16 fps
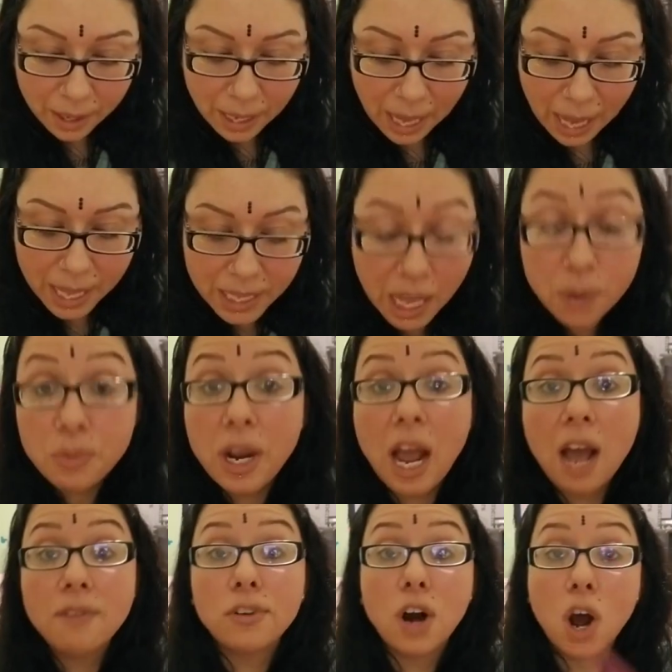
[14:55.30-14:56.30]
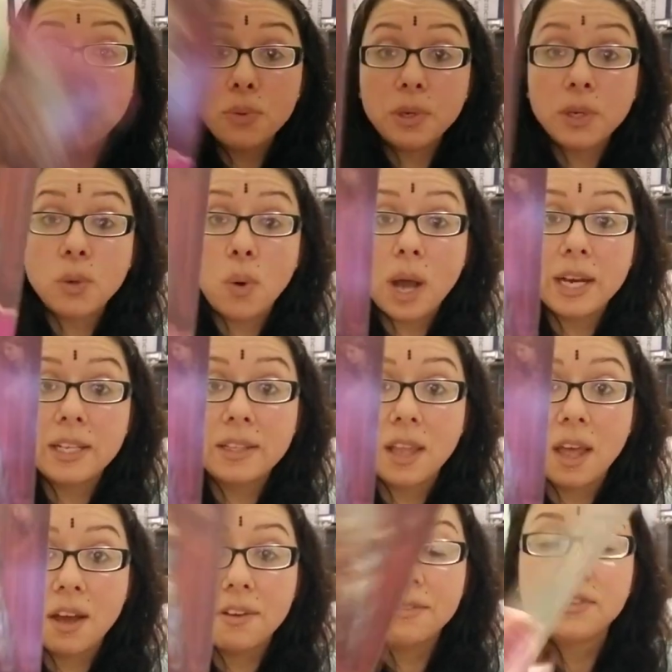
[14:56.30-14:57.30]
And then we have unrequited
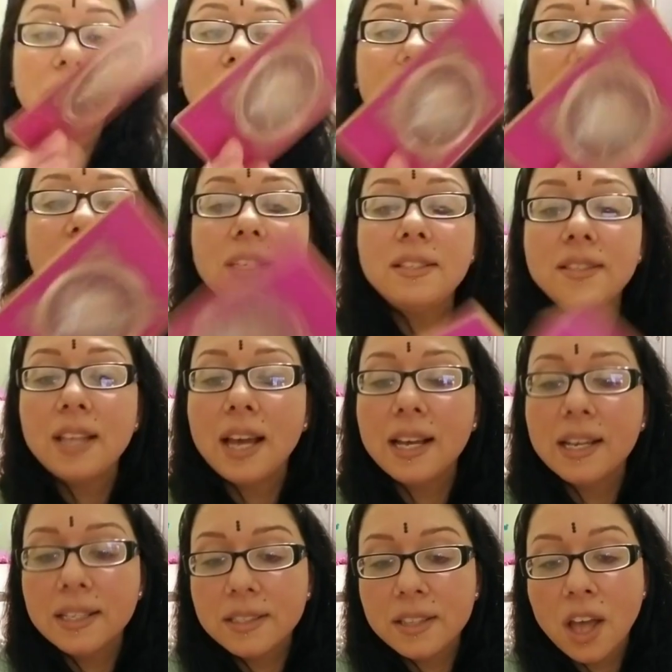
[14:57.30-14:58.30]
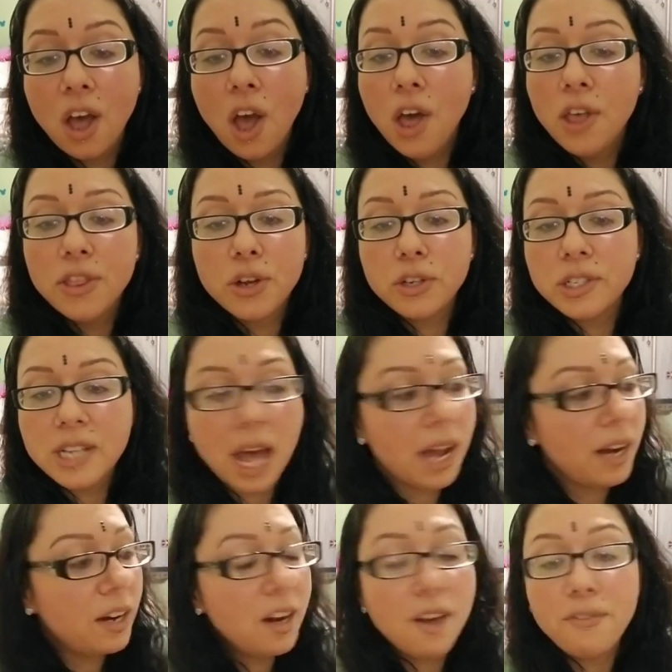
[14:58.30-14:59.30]
love. This says There's
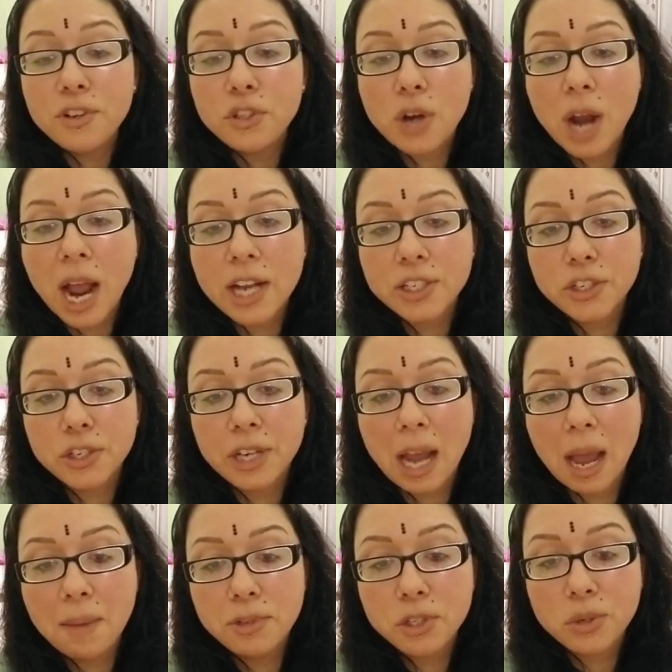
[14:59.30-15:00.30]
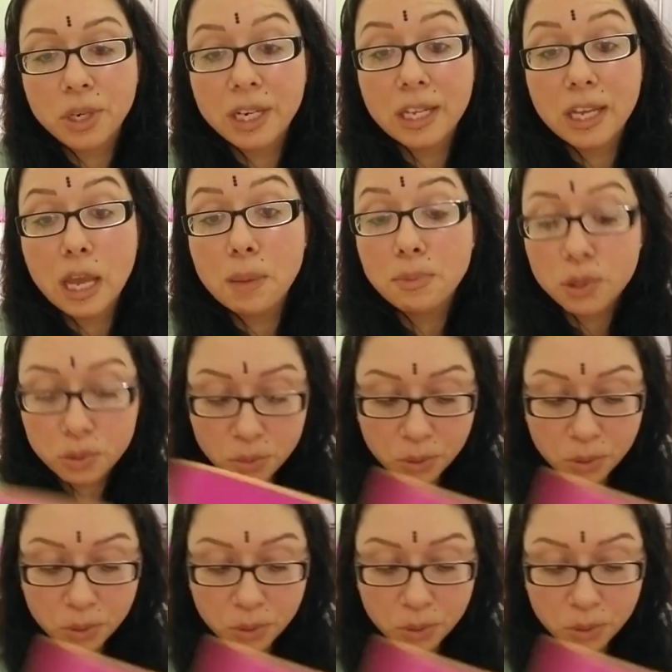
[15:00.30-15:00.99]
not enough attraction or chemistry to keep this